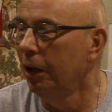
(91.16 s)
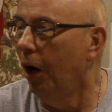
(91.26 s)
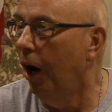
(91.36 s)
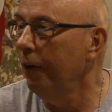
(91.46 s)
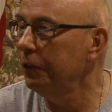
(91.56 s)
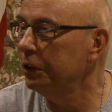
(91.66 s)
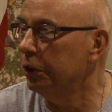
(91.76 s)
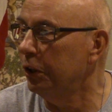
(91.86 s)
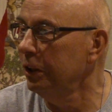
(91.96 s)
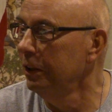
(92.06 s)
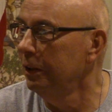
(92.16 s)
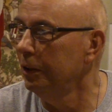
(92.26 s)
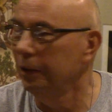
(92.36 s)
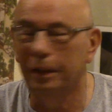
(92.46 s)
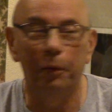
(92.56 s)
officer
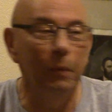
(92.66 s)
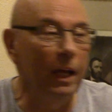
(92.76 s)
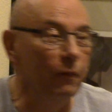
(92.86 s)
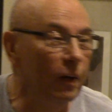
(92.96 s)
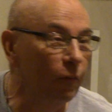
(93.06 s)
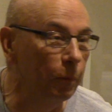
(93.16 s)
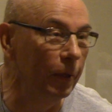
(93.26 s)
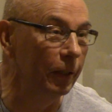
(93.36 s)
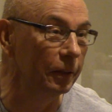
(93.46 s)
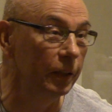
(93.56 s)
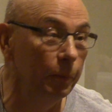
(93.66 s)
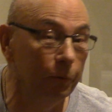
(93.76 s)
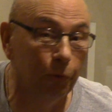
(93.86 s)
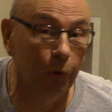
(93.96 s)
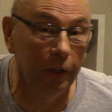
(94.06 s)
that may have never been to sea
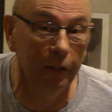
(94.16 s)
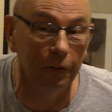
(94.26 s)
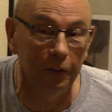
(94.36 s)
before either.